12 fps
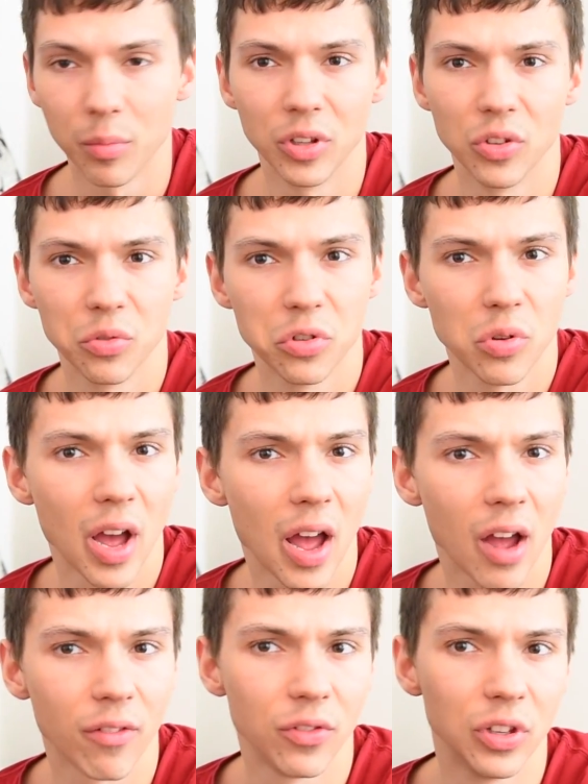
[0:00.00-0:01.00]
I mean, you do
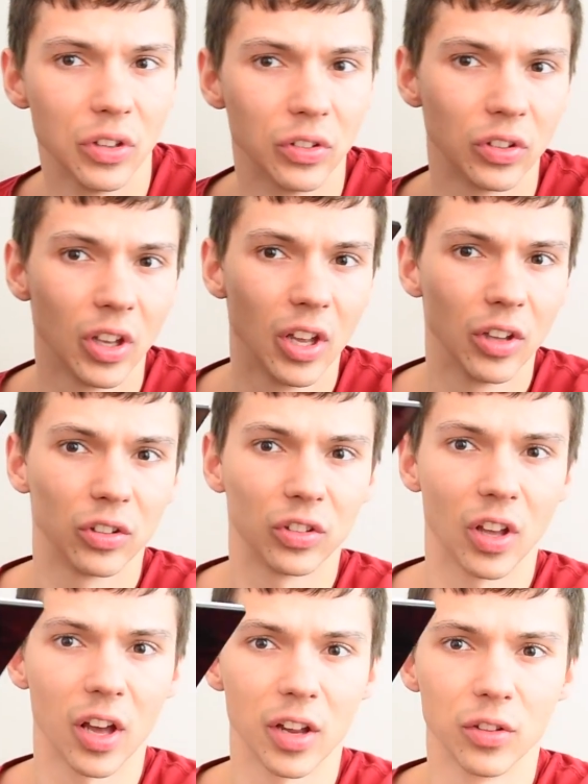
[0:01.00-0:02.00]
have these
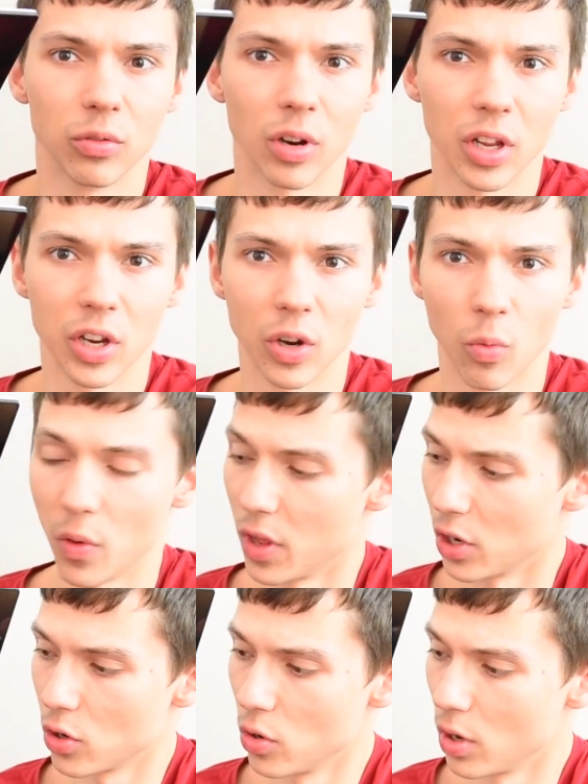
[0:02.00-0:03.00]
sides right here where
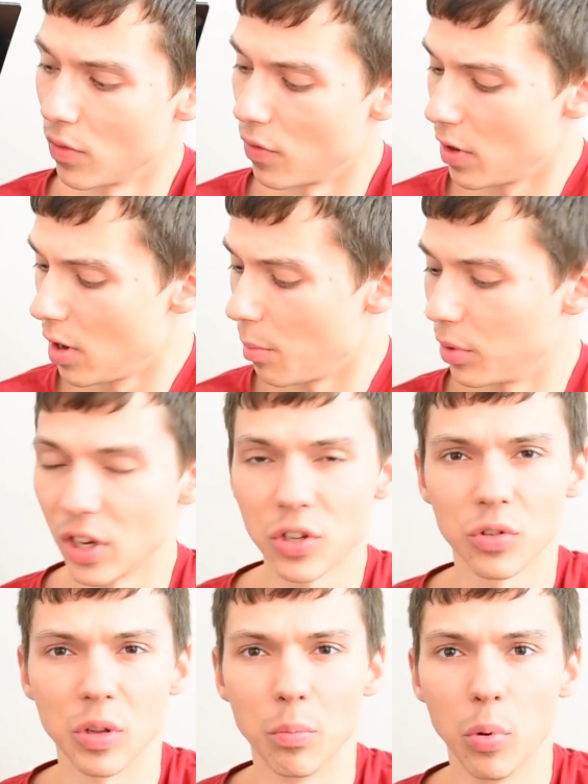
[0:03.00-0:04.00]
they could have
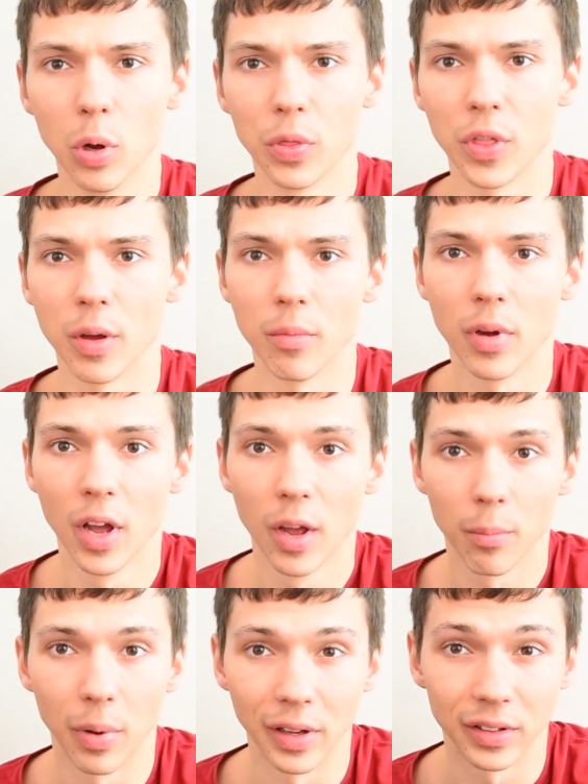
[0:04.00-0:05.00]
potentially put them.
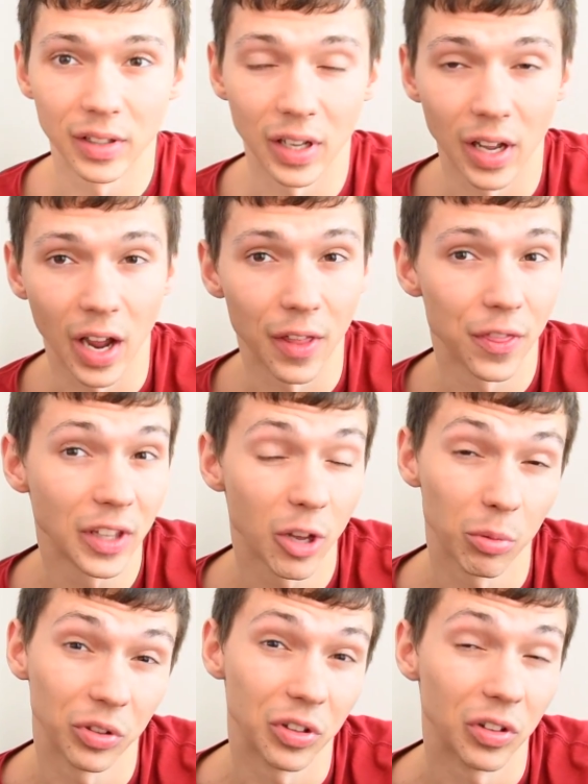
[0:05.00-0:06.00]
But uh, I think
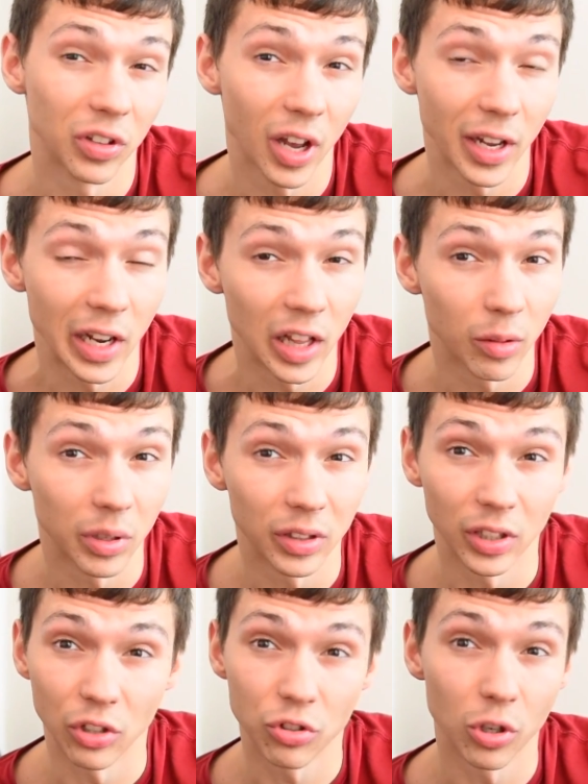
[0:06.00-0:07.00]
it was a design
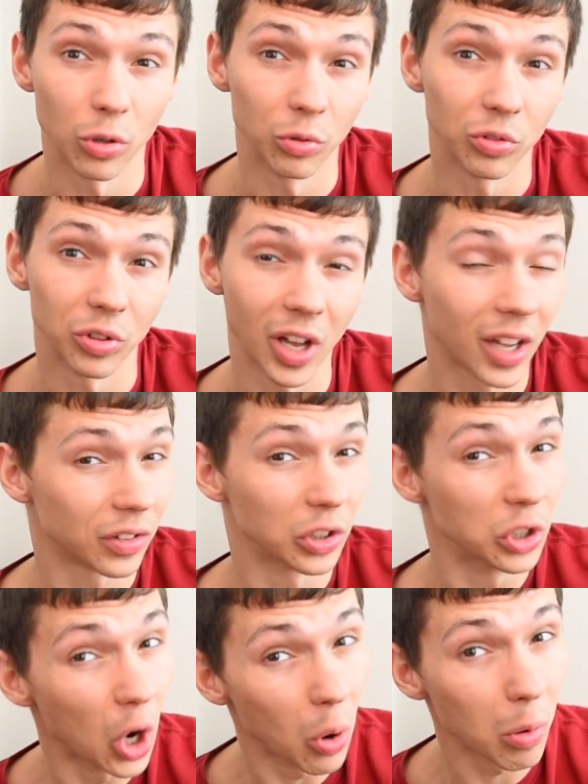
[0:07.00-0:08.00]
element. They chose not to
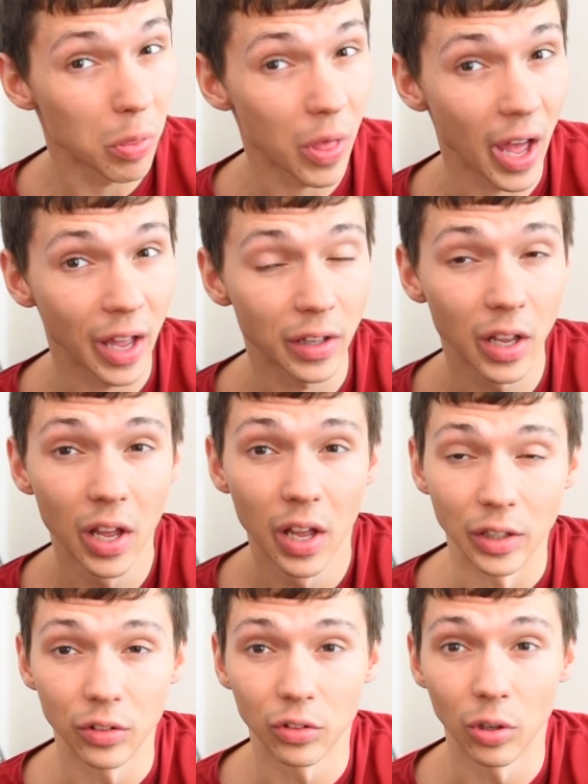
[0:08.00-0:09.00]
go with that.
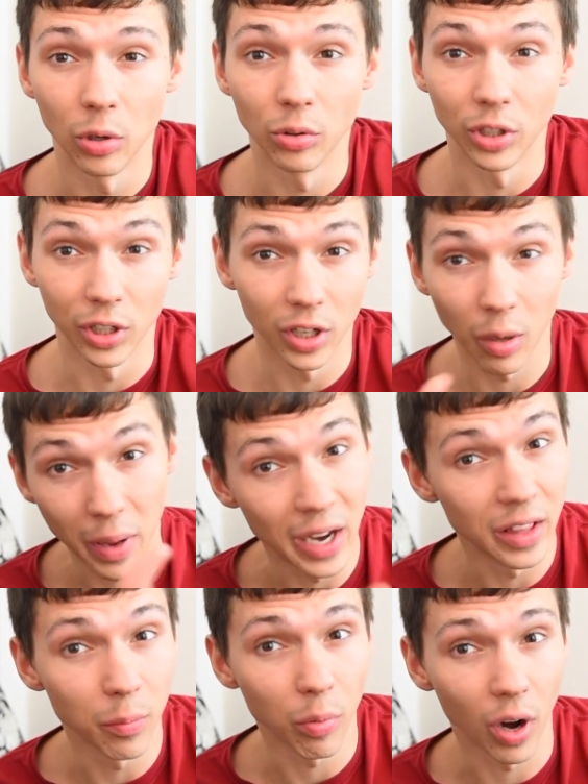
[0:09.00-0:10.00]
And so they're gonna
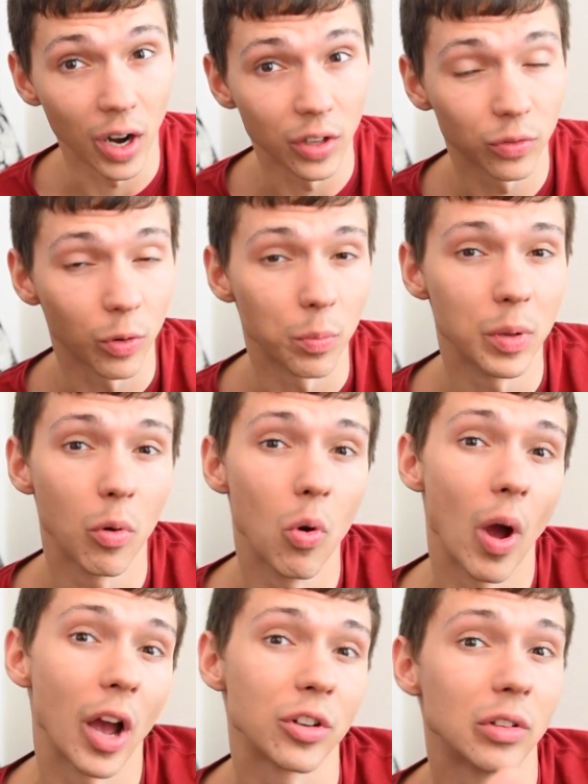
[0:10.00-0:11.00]
pay the price for people
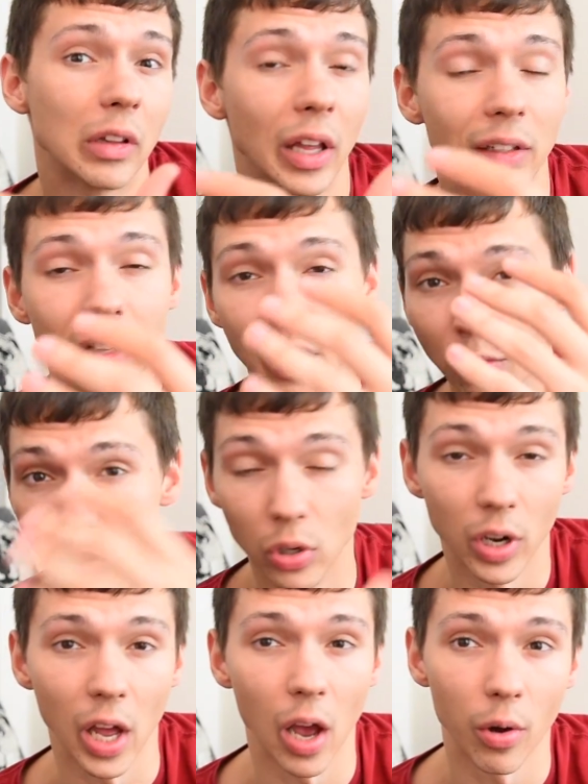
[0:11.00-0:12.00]
who actually like to have
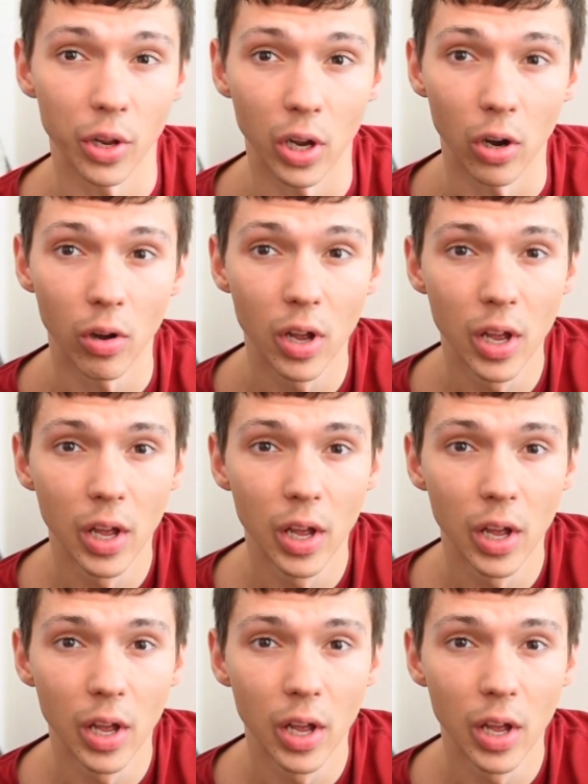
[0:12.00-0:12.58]
good audio.